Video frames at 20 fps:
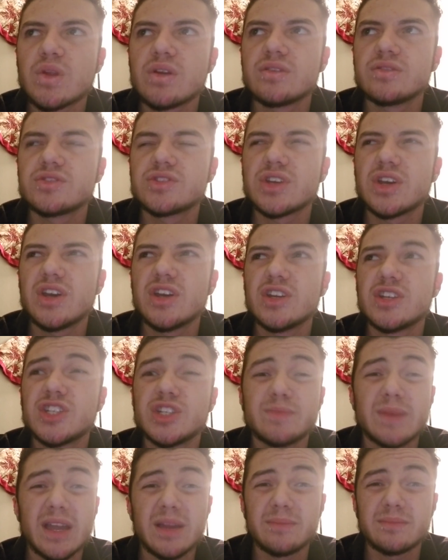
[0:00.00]
So she
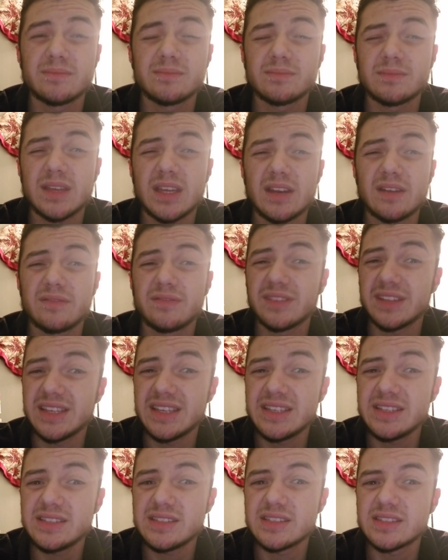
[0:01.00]
might be getting
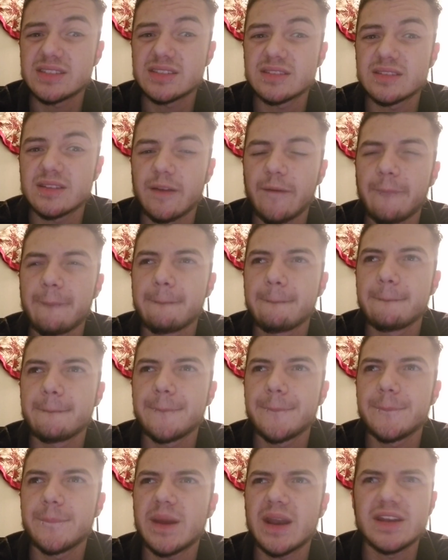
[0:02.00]
fleas,
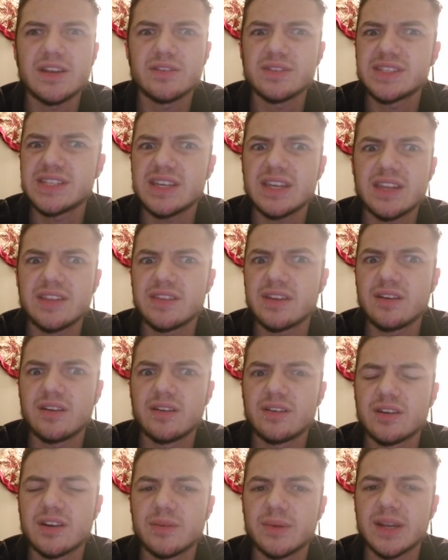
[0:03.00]
but I don't see anything
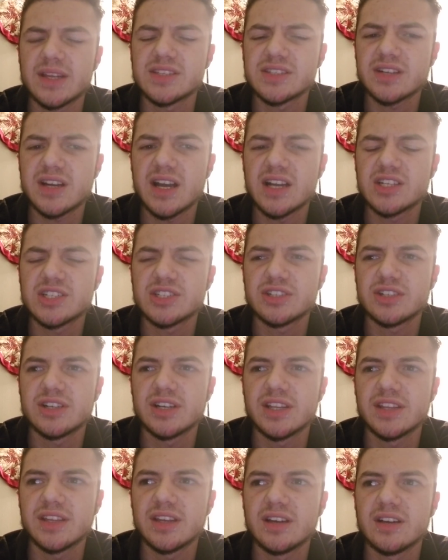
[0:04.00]
on her when I scratch her or
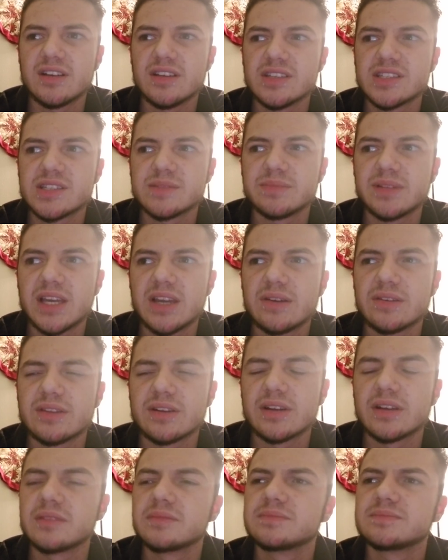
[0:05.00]
anything else and play with
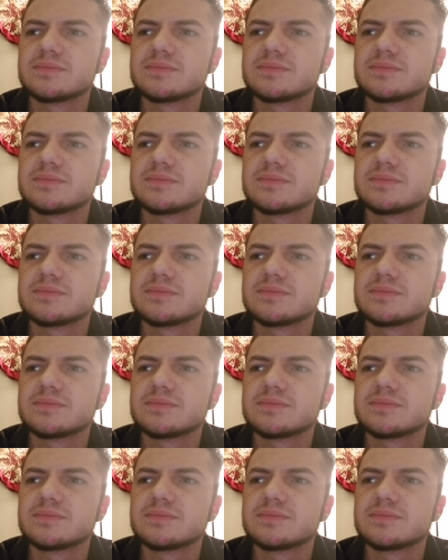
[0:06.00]
her.